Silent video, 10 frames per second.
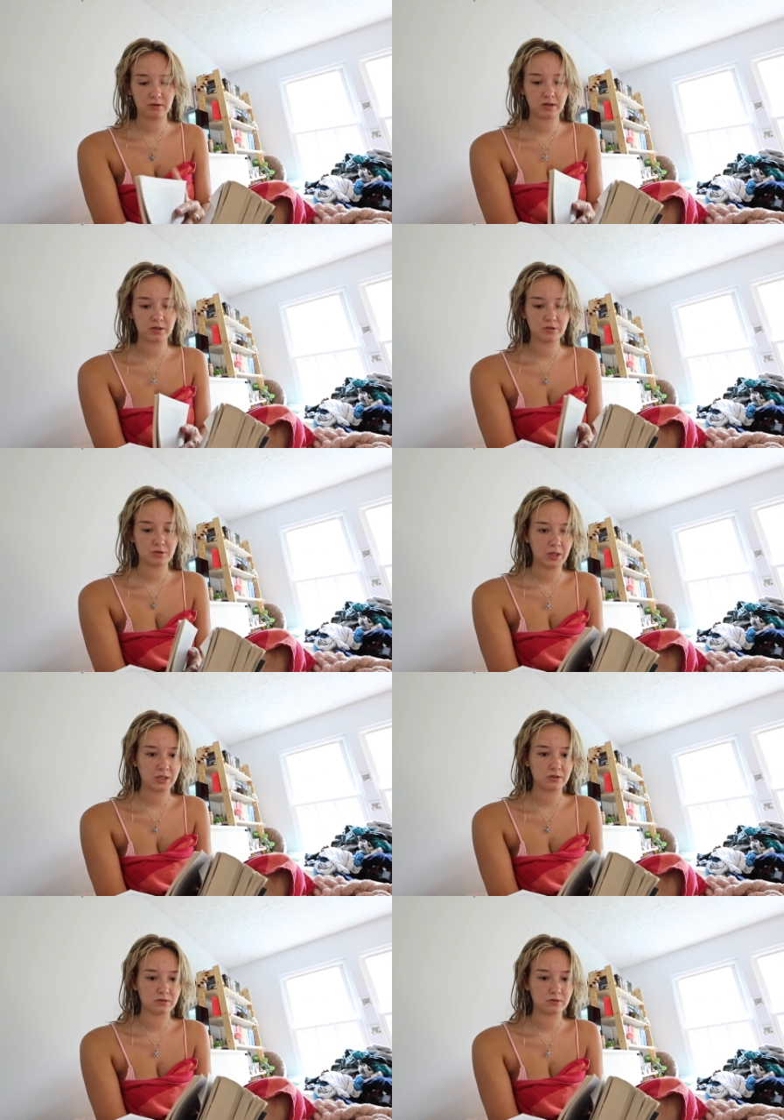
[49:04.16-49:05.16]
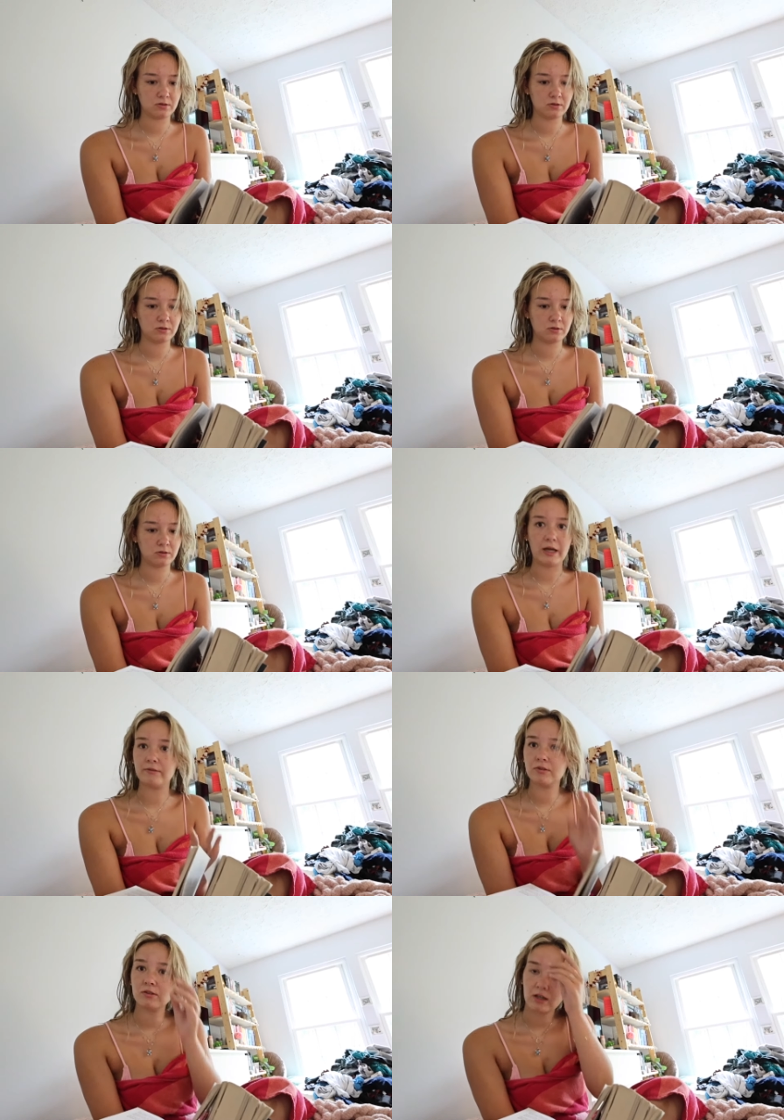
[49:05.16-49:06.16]
one hundred pages
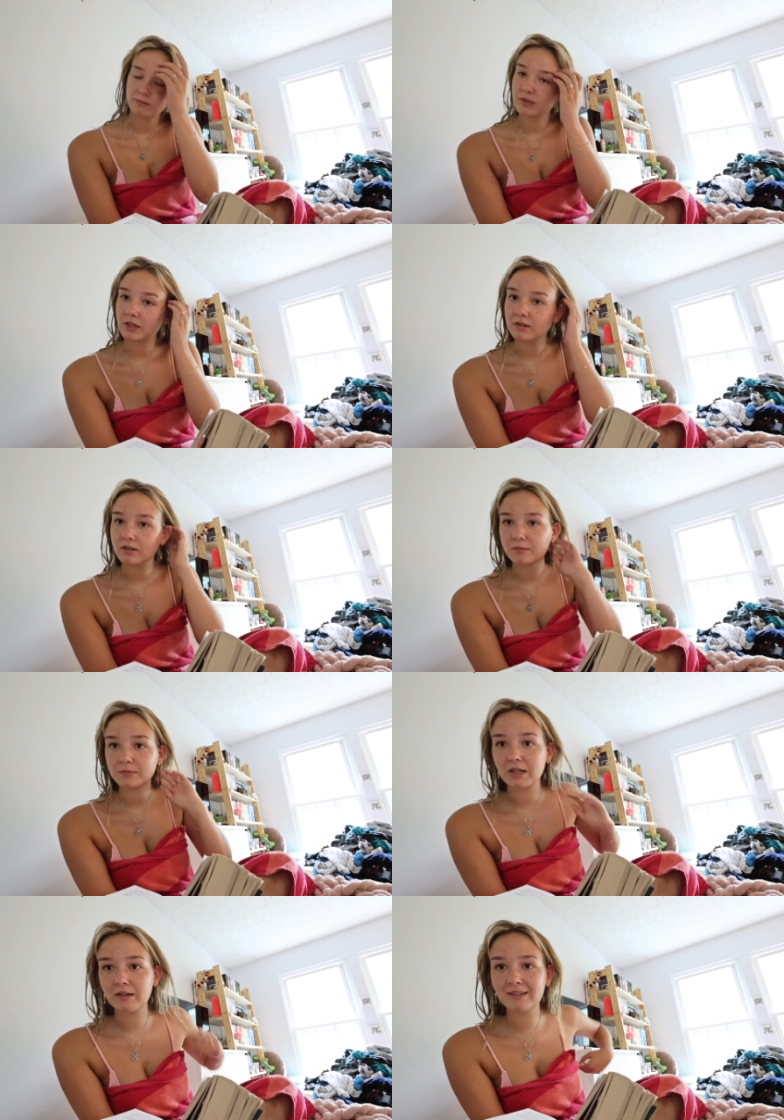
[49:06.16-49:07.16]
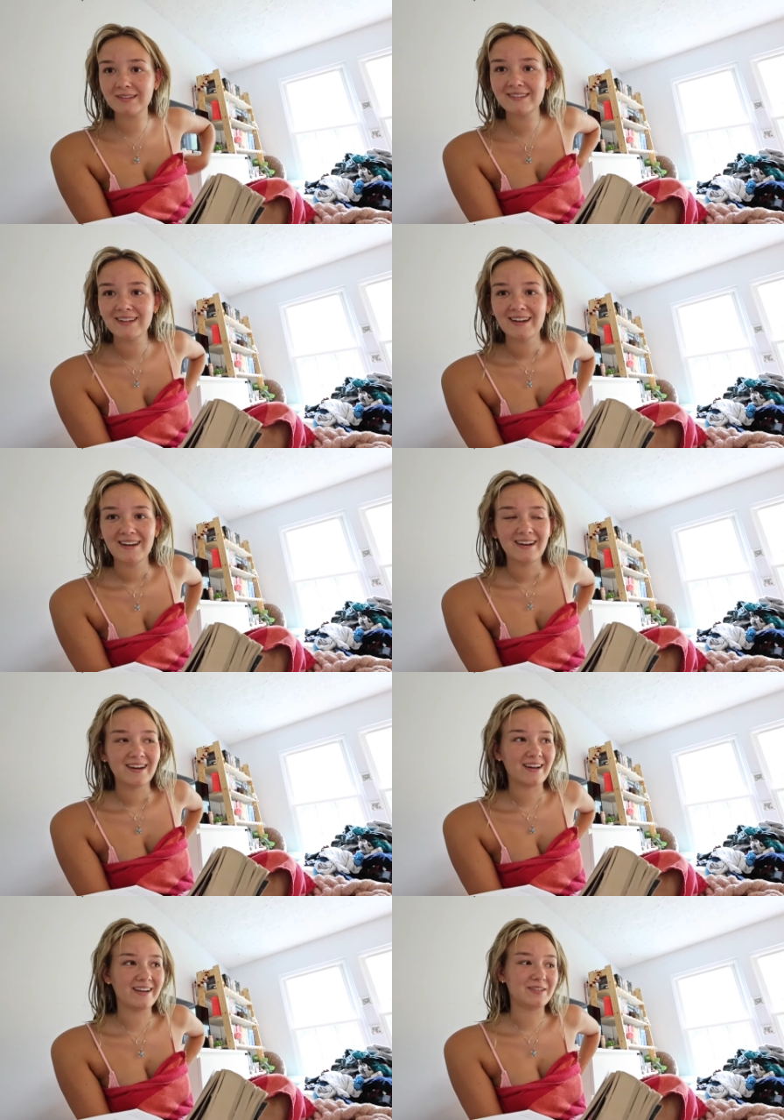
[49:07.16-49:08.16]
left. I'm scared. I'm scared.
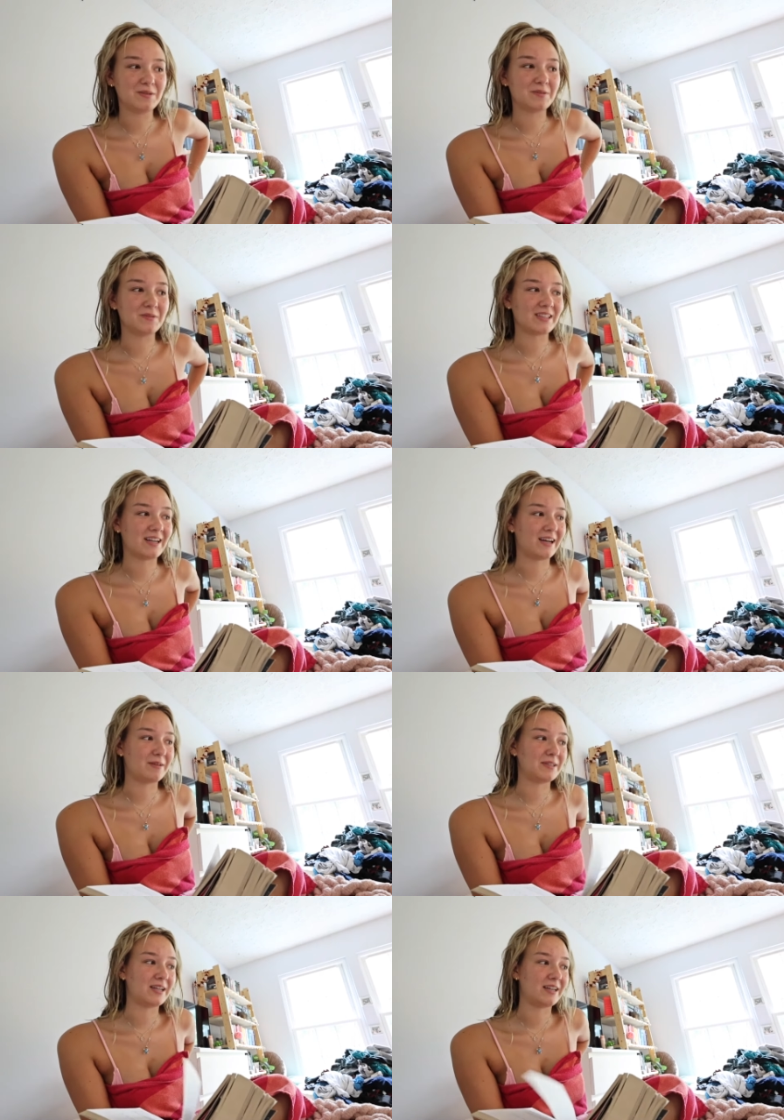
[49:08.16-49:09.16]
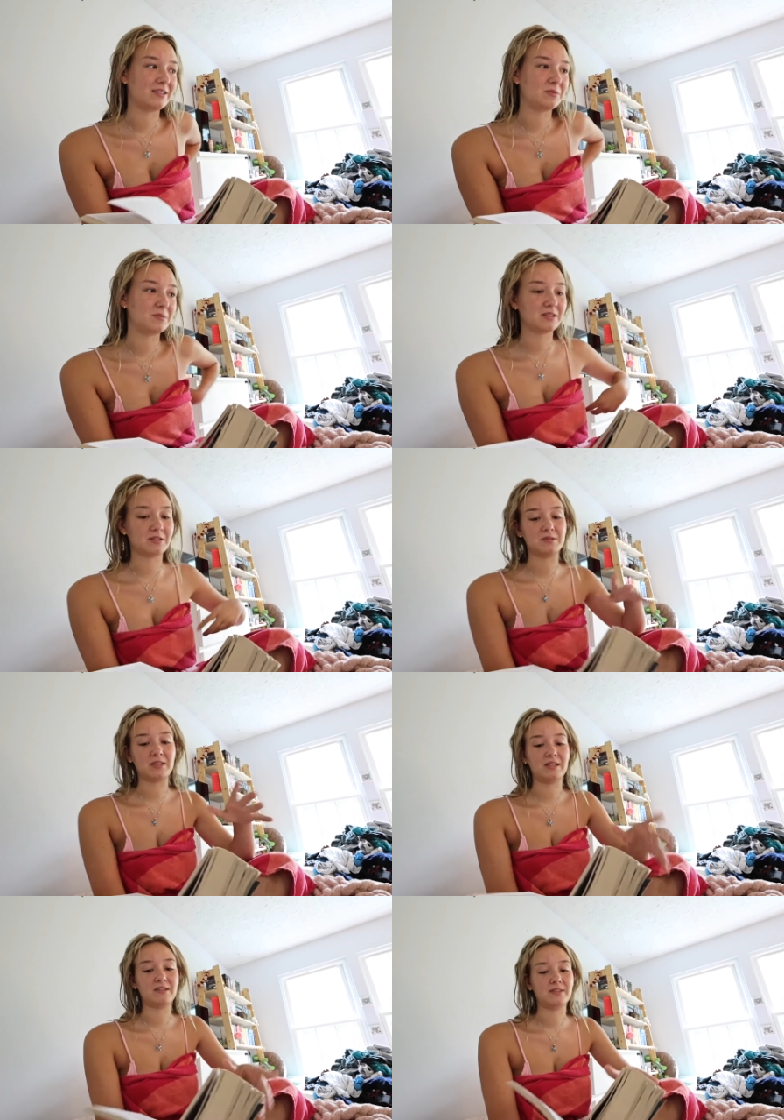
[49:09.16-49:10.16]
I don't know what's gonna happen. I don't want to lose
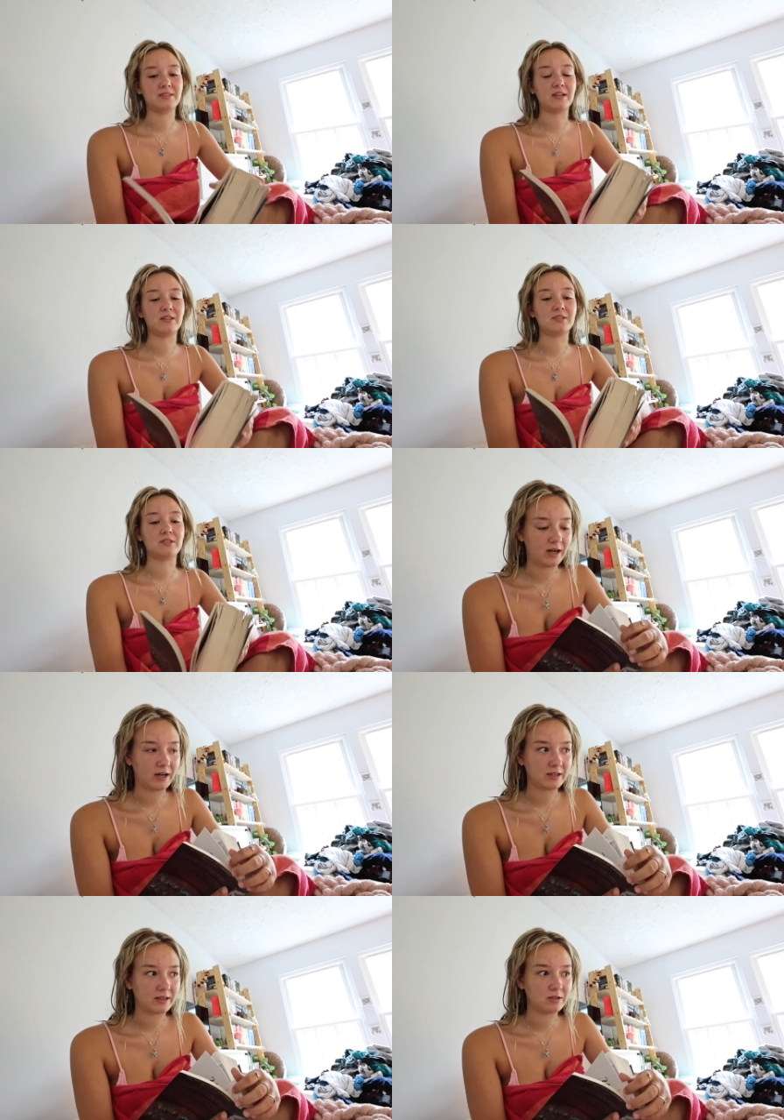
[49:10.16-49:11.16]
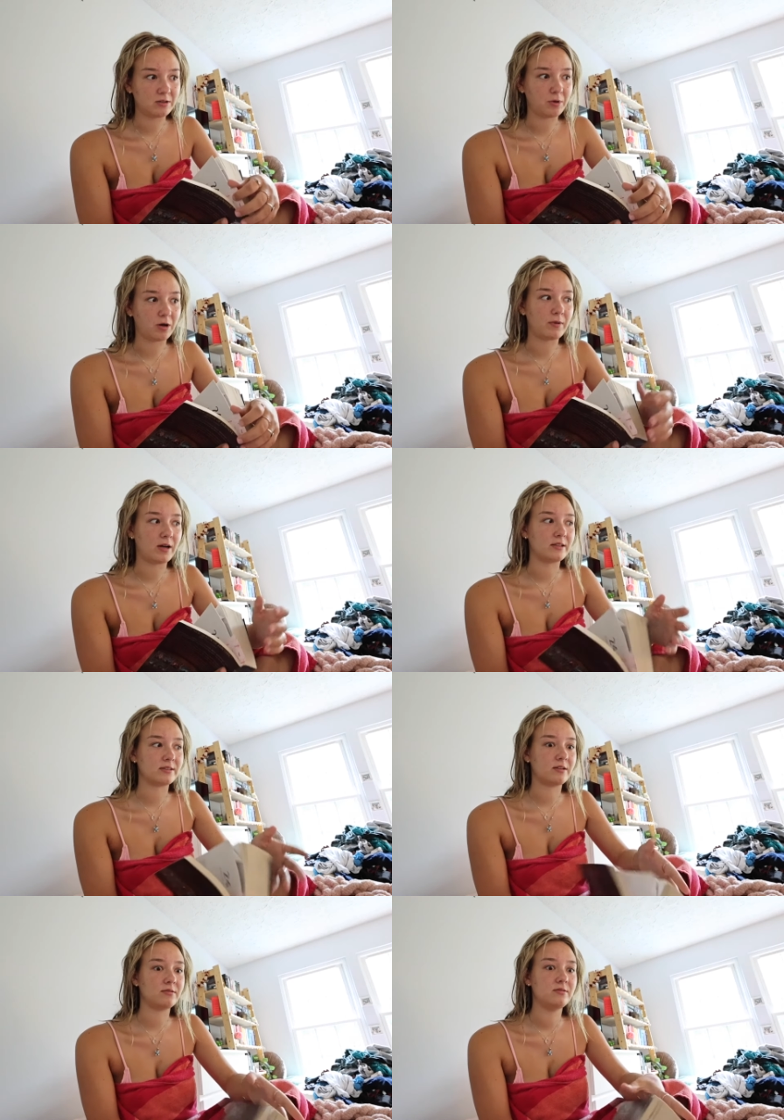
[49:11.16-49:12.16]
any of these characters. I literally bawled my eyes
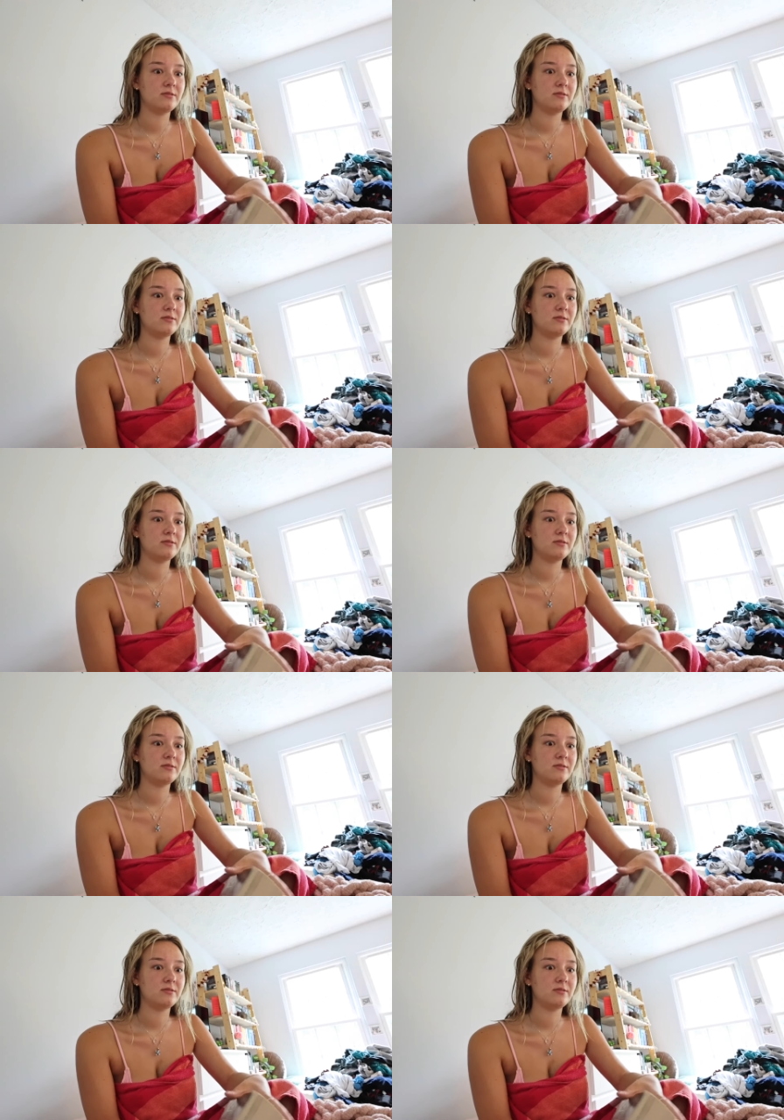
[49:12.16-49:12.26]
out